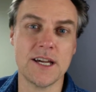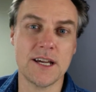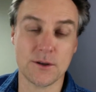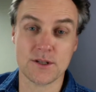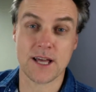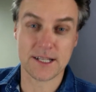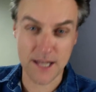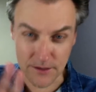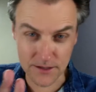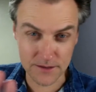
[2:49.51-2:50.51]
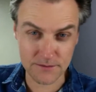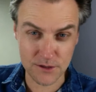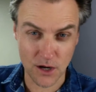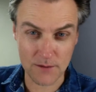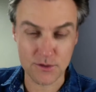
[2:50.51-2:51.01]
because that's how they
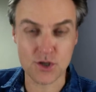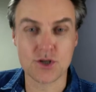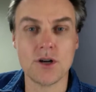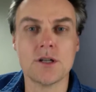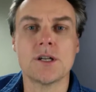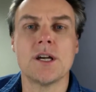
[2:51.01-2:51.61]
time the shot,